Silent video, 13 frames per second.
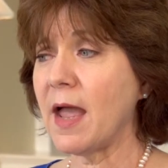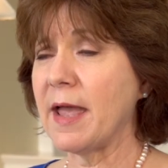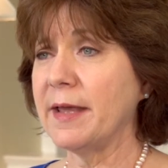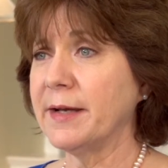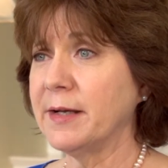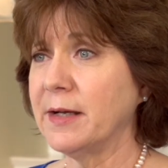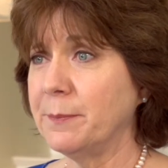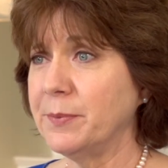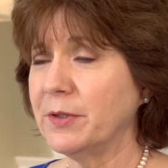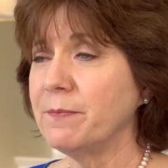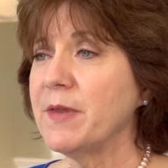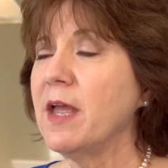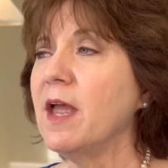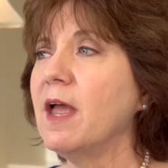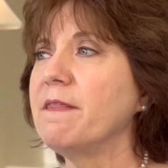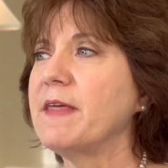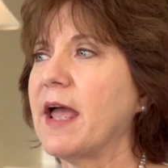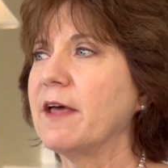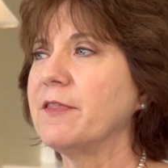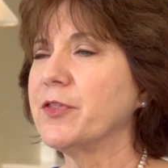had a couple.
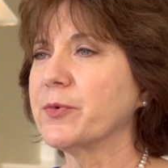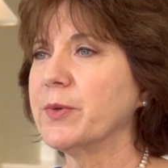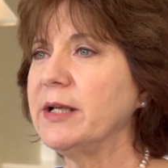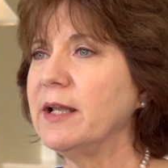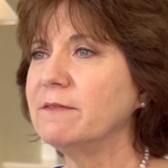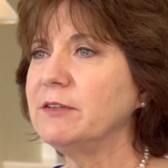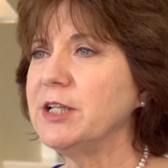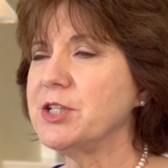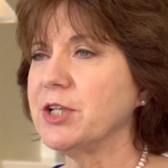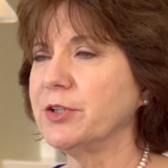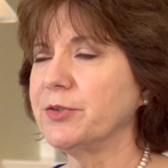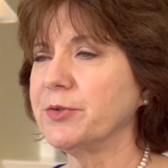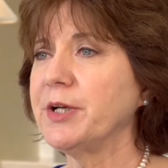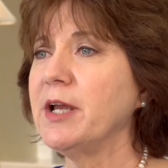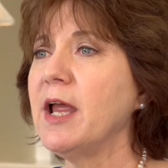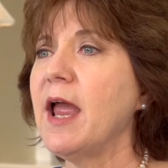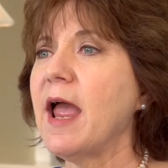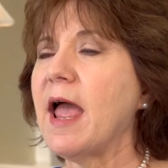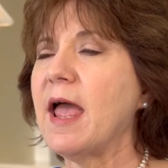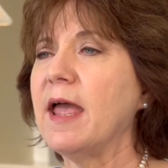They had three lovely children,
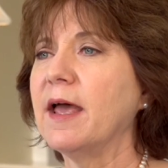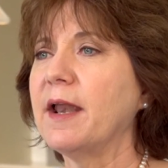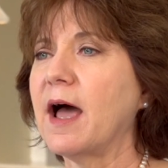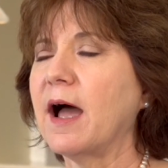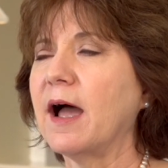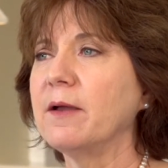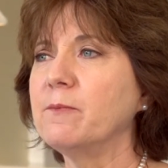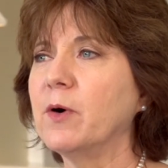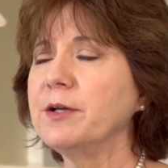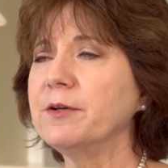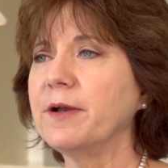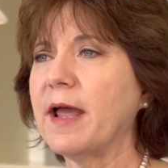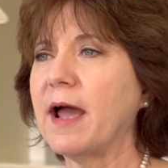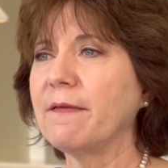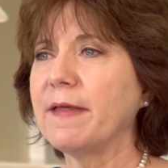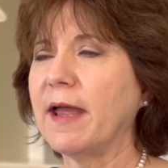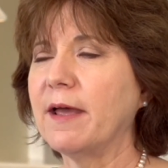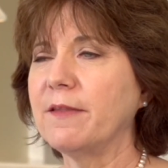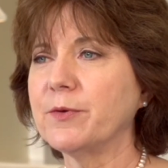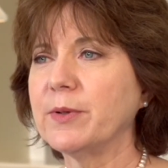and I wondered how they
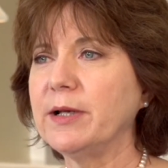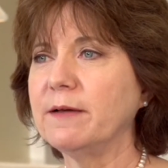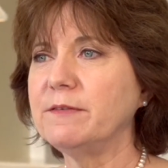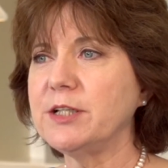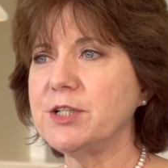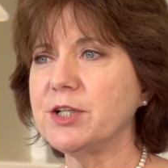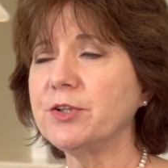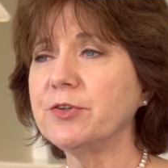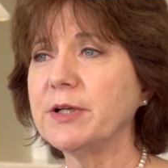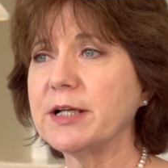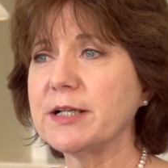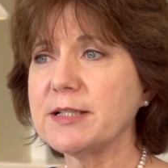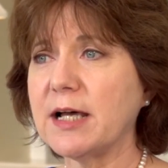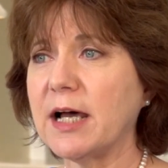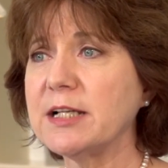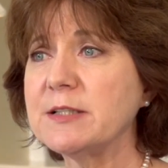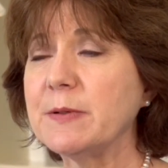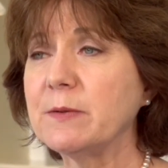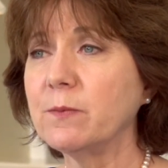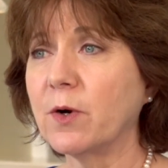had three lovely children because the
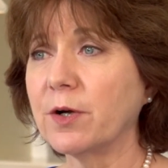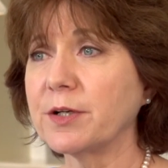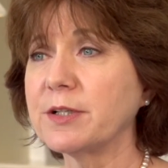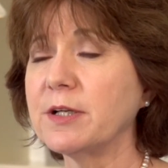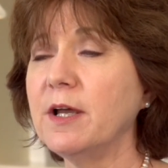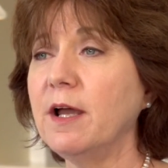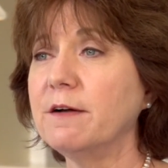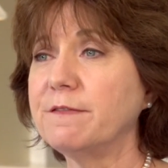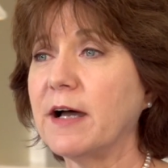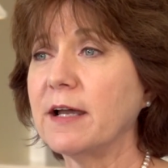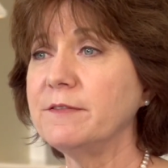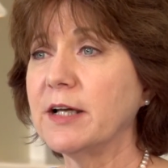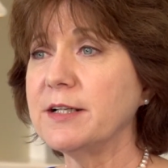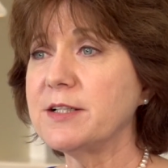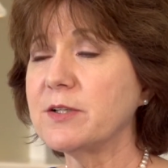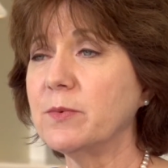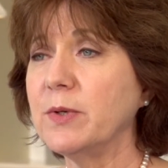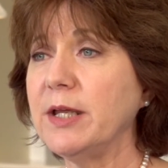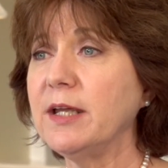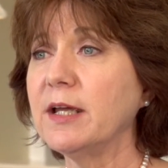husband worked five nights a
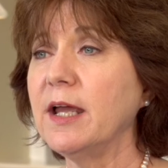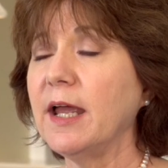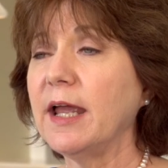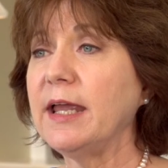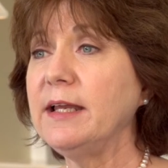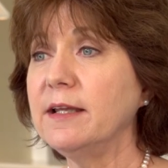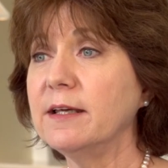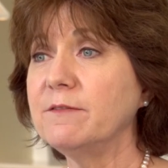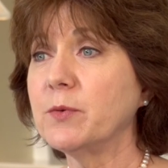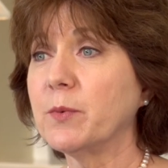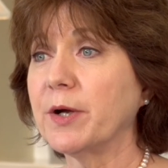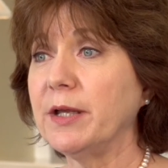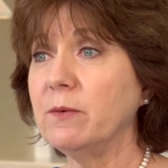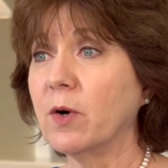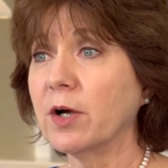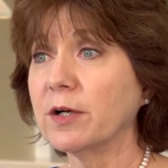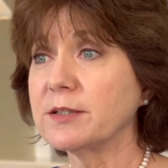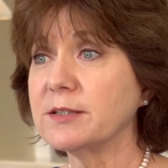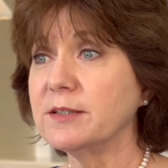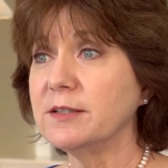week. He lived where he
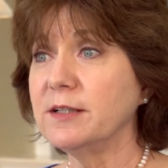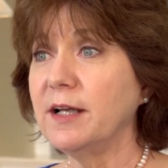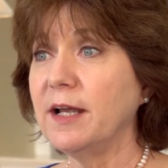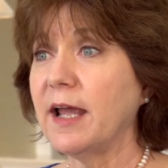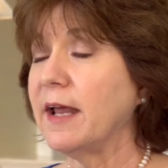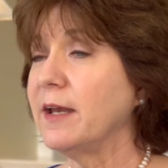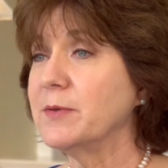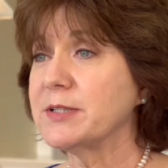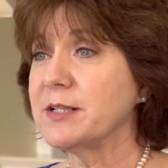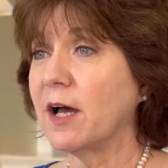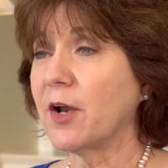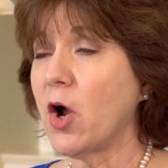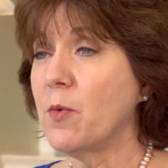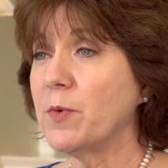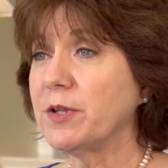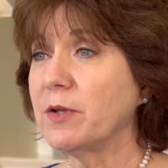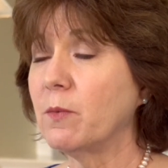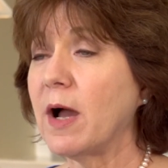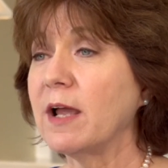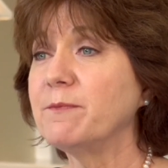worked, and he was not home with the
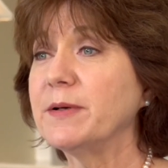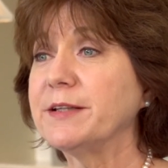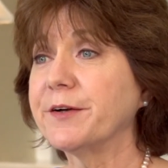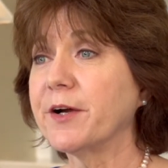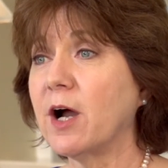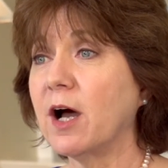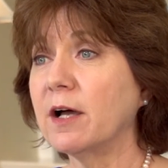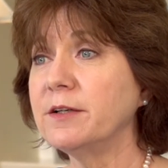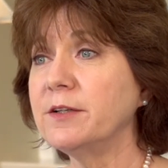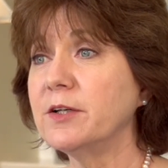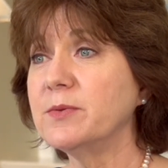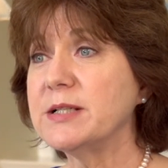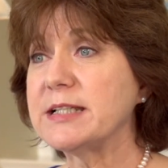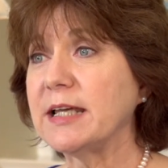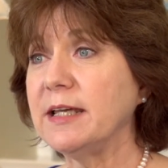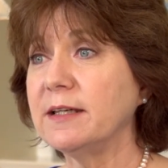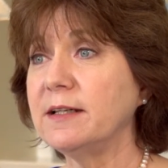wife, but their condo was in